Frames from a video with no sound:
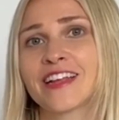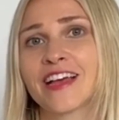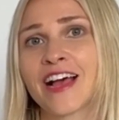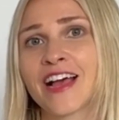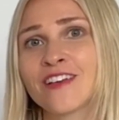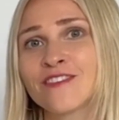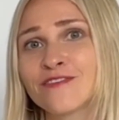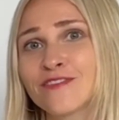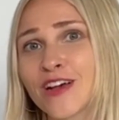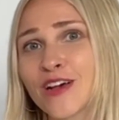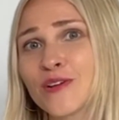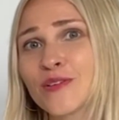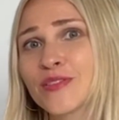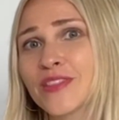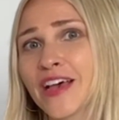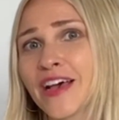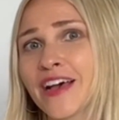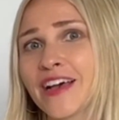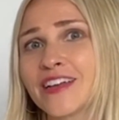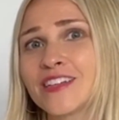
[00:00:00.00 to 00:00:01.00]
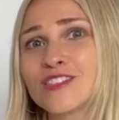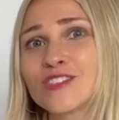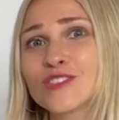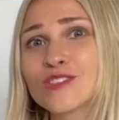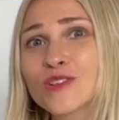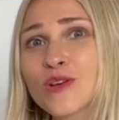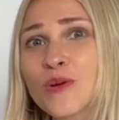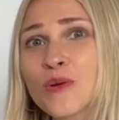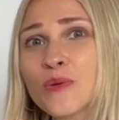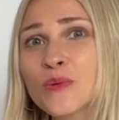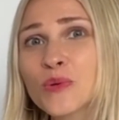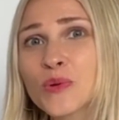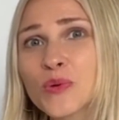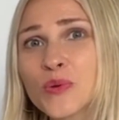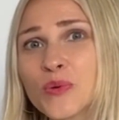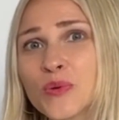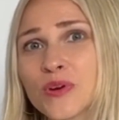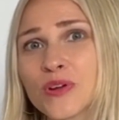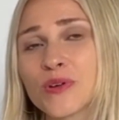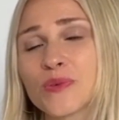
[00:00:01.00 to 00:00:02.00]
I found that it's so
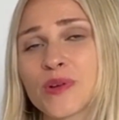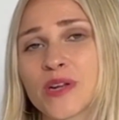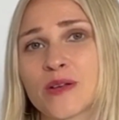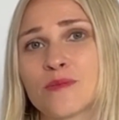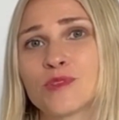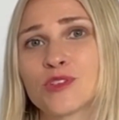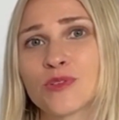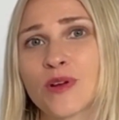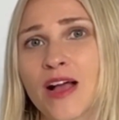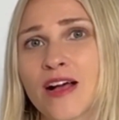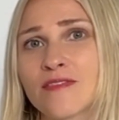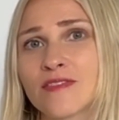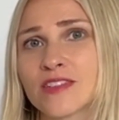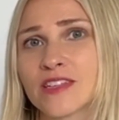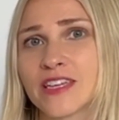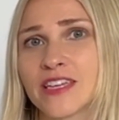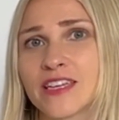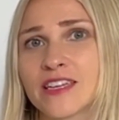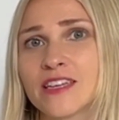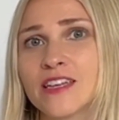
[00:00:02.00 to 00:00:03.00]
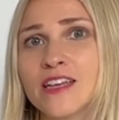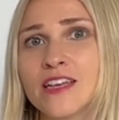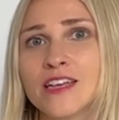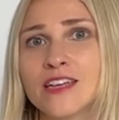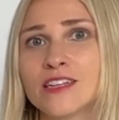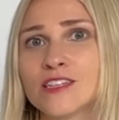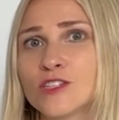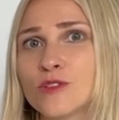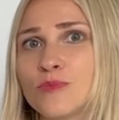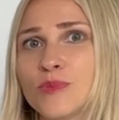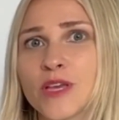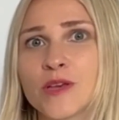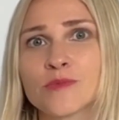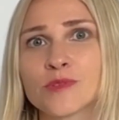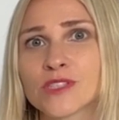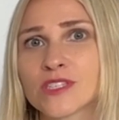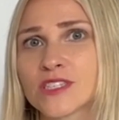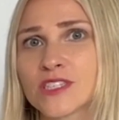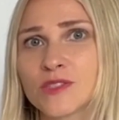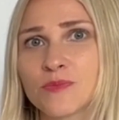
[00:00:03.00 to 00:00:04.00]
cool when I'm traveling to be
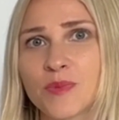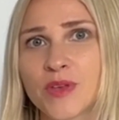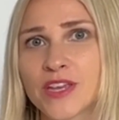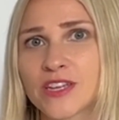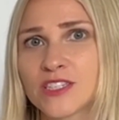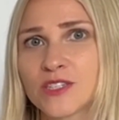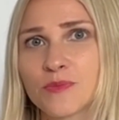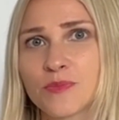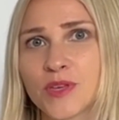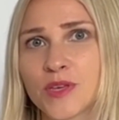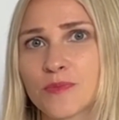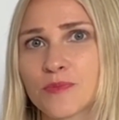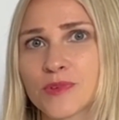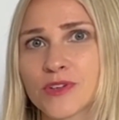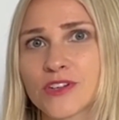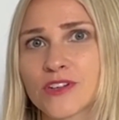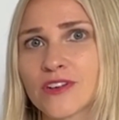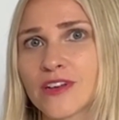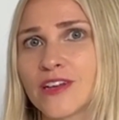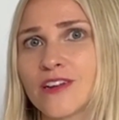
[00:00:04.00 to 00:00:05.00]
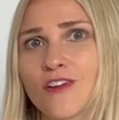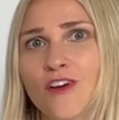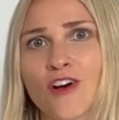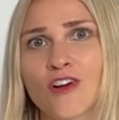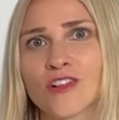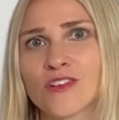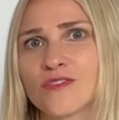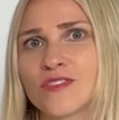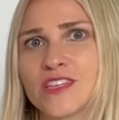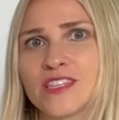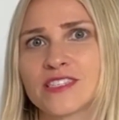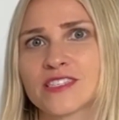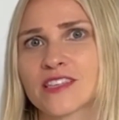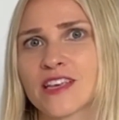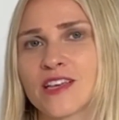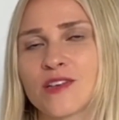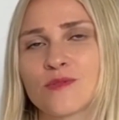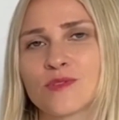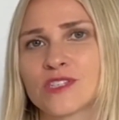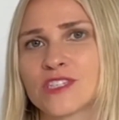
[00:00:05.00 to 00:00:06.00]
able to speak to people in all of these
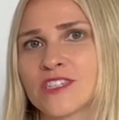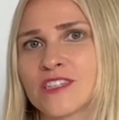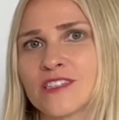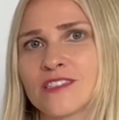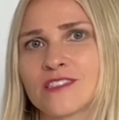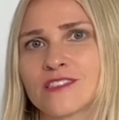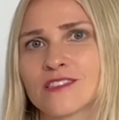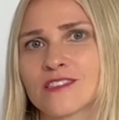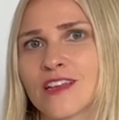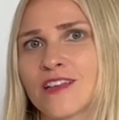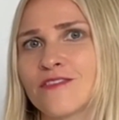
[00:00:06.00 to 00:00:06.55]
languages.